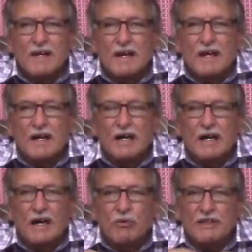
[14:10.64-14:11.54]
uh,
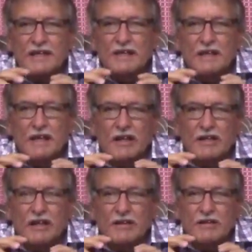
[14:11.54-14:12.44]
I was a, I,
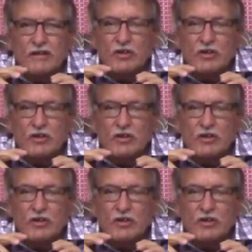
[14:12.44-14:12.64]
I